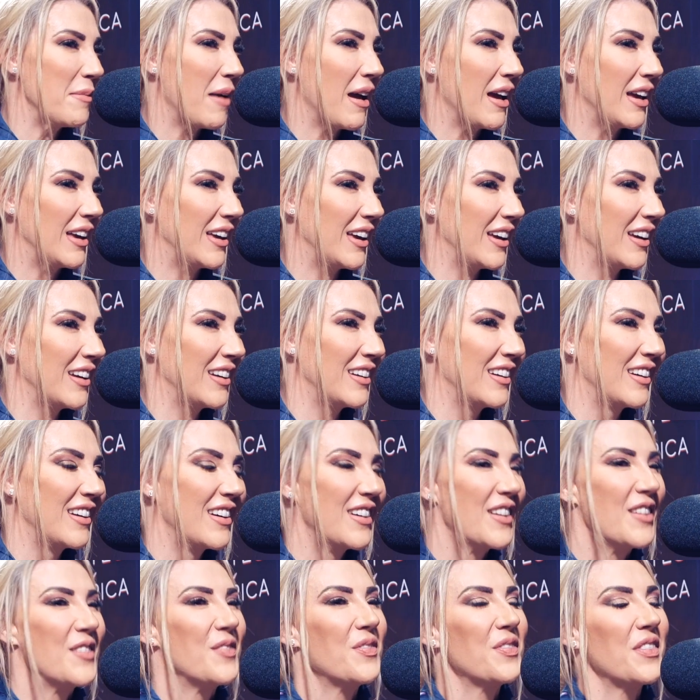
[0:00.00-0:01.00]
making.
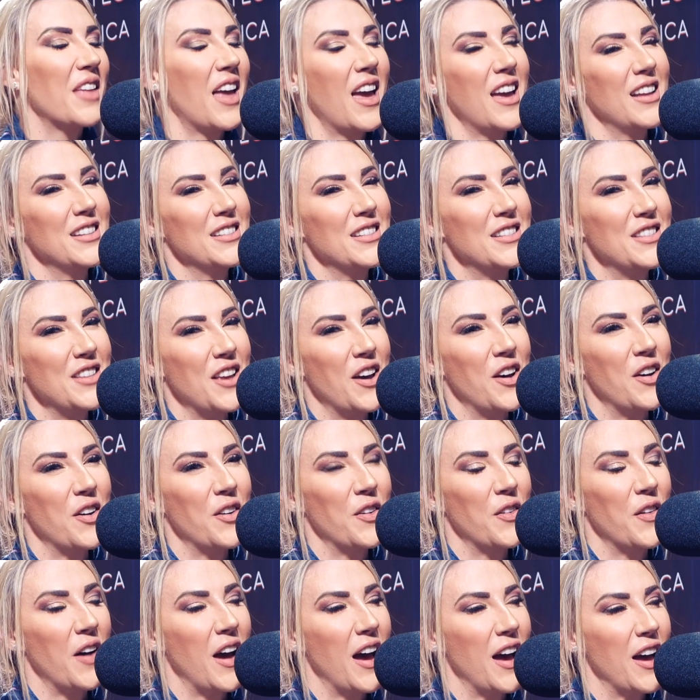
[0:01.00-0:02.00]
Yeah. And
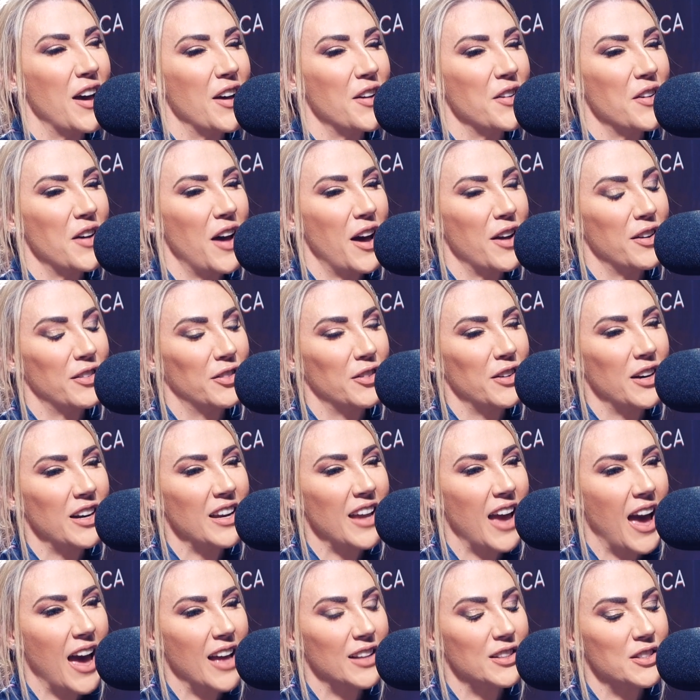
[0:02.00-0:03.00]
so I
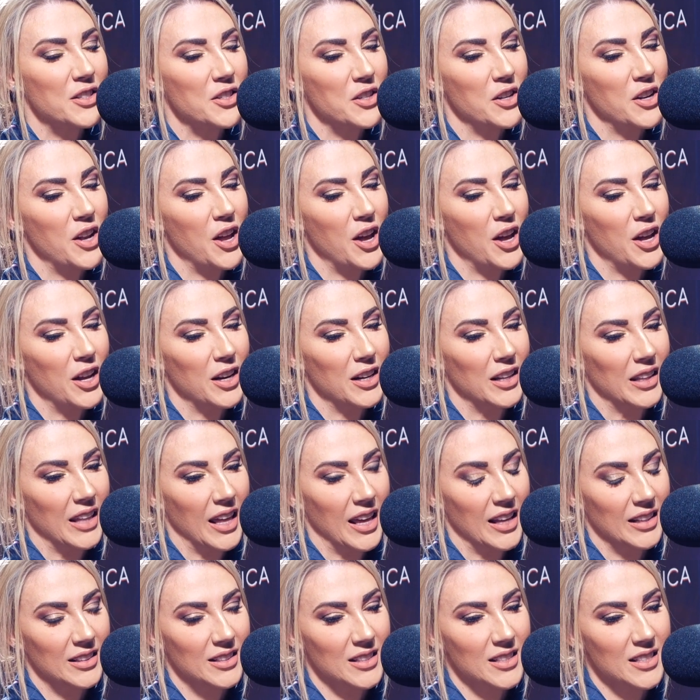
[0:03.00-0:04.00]
really had to learn
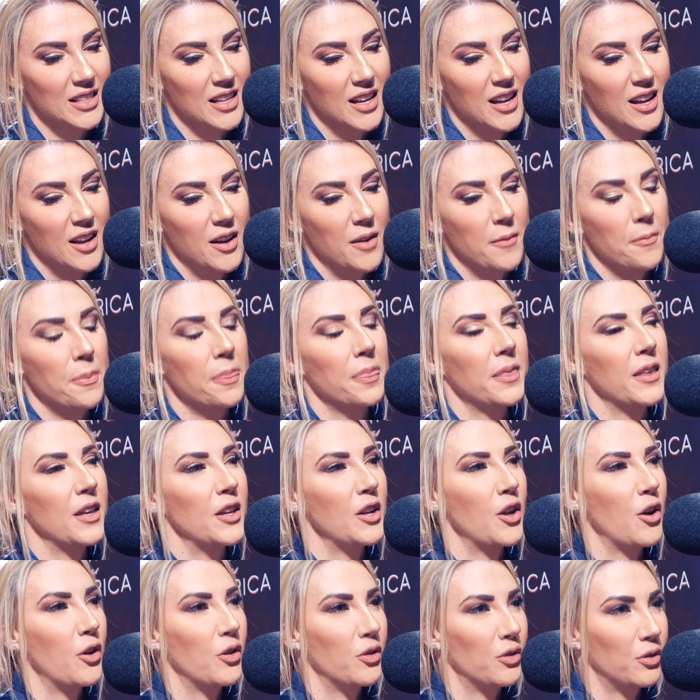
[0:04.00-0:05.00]
that,
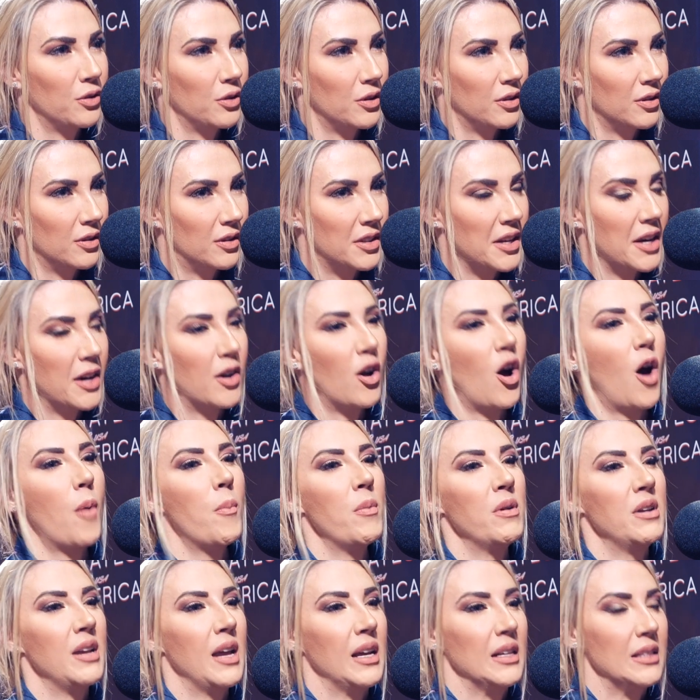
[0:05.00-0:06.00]
the
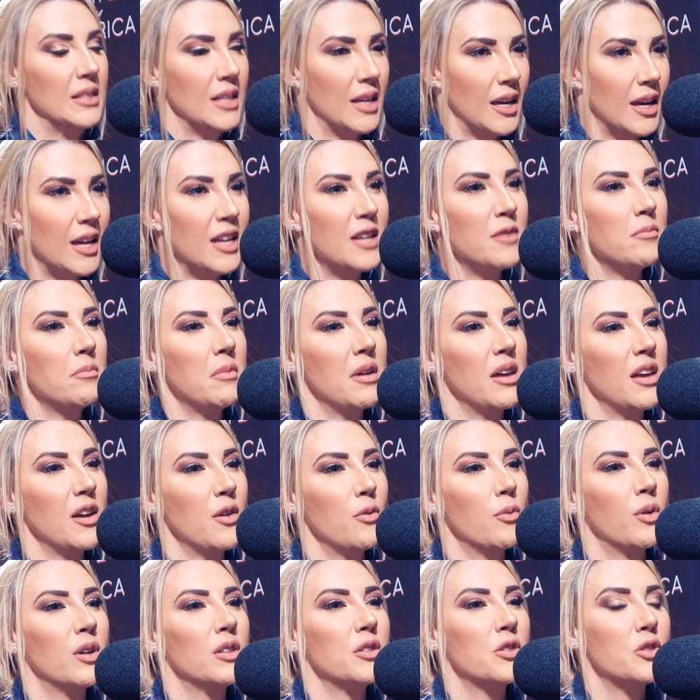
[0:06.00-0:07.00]
accommodator in me
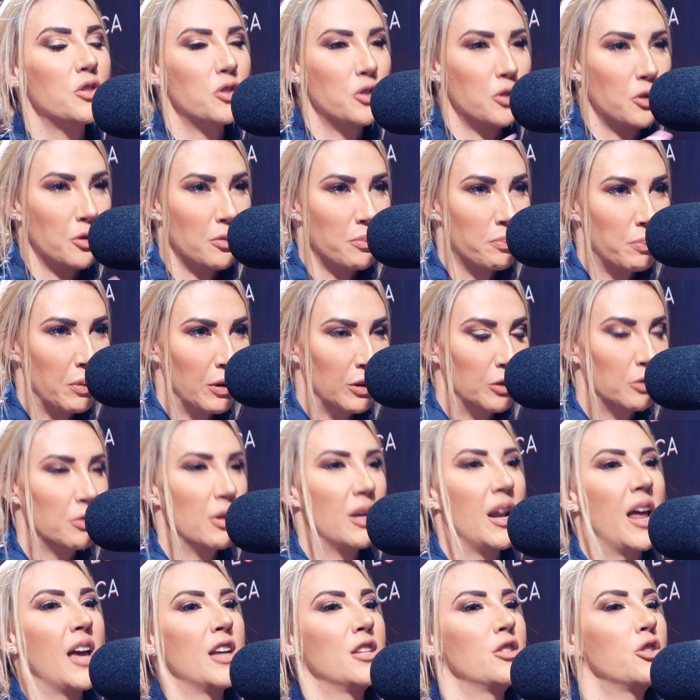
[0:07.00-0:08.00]
wants to build
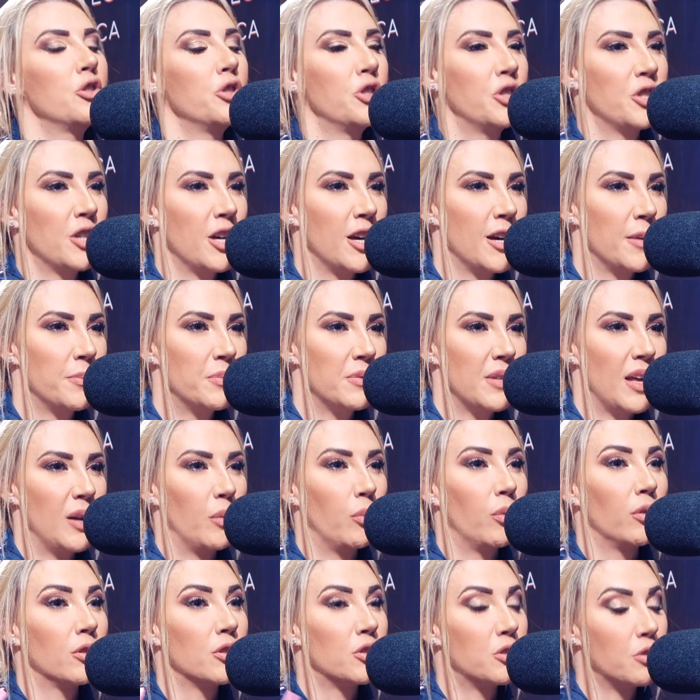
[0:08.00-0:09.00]
relationships
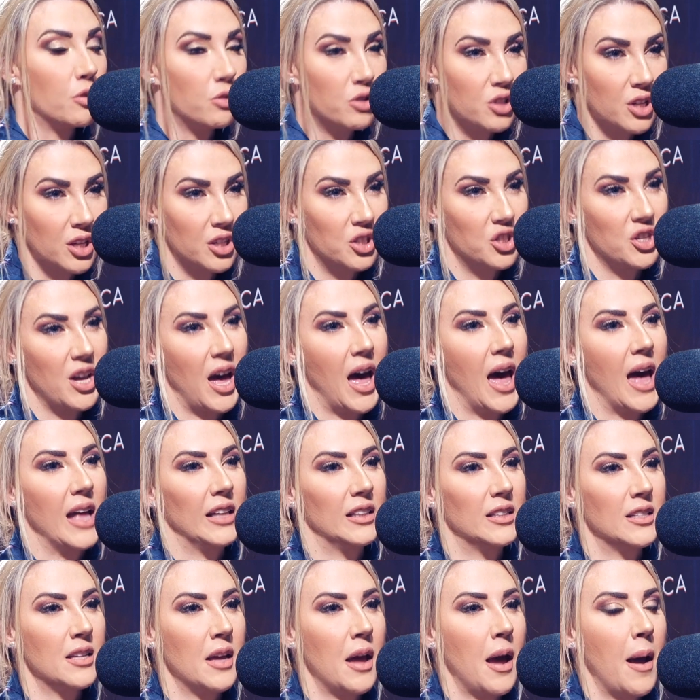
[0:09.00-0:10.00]
and wants to chit
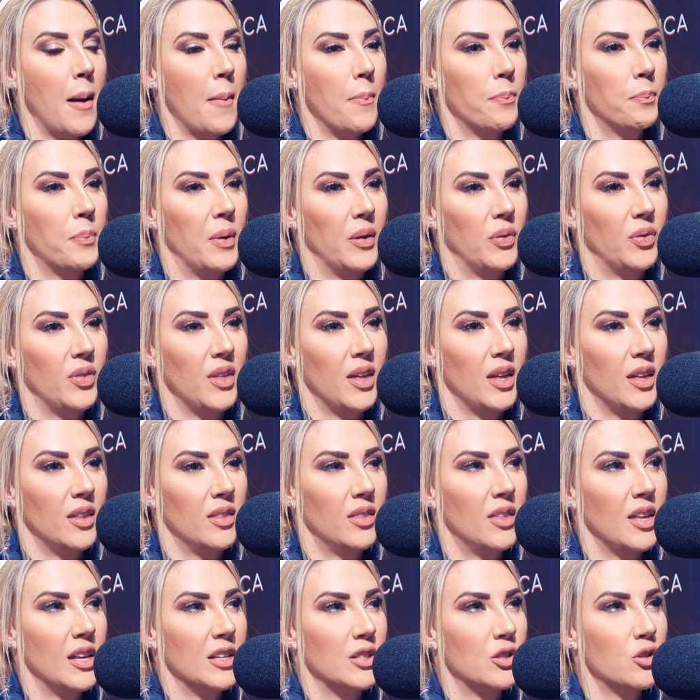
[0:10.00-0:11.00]
chat, but
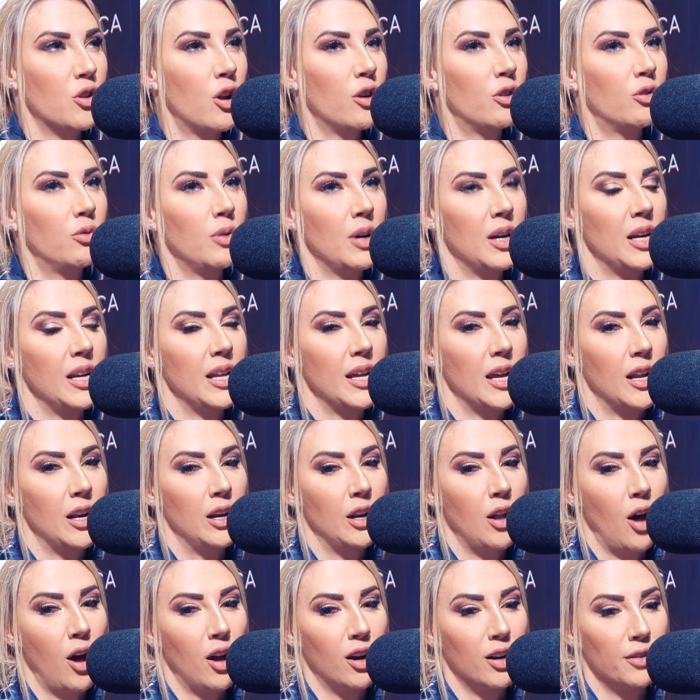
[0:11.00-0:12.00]
there's not really a
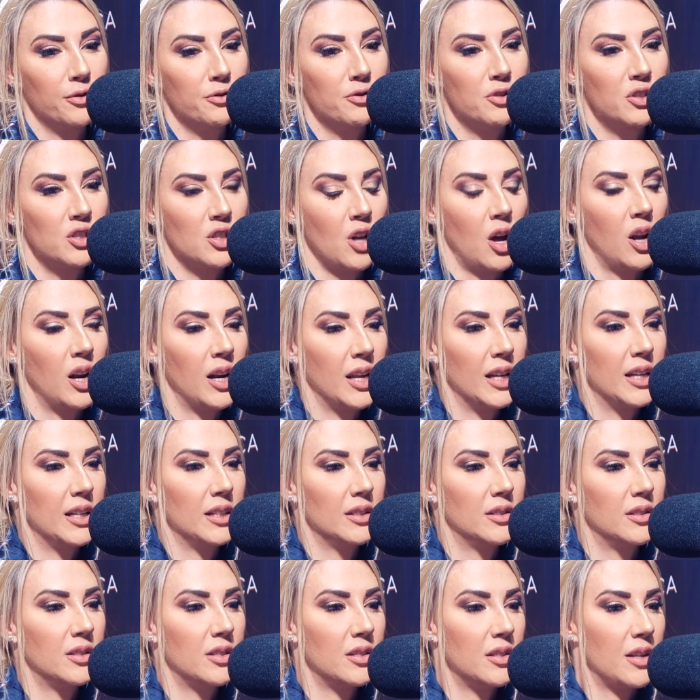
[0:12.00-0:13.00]
lot of
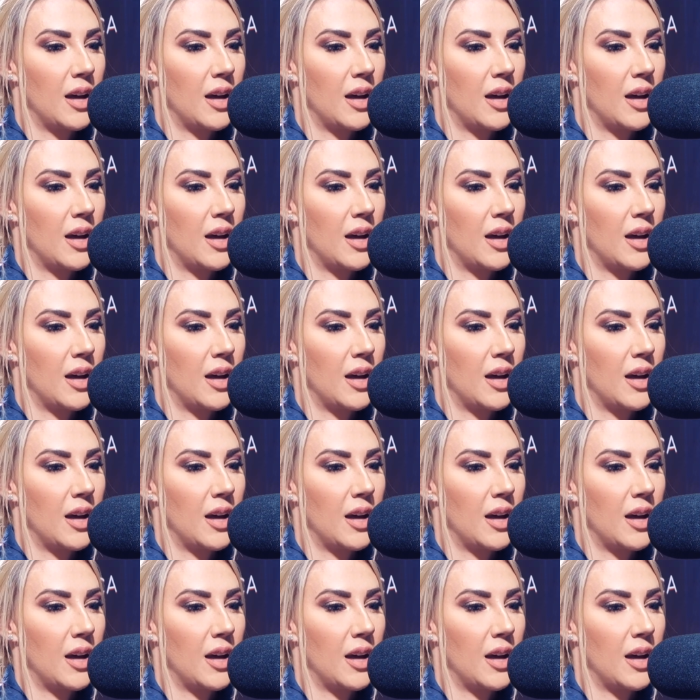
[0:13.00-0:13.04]
solid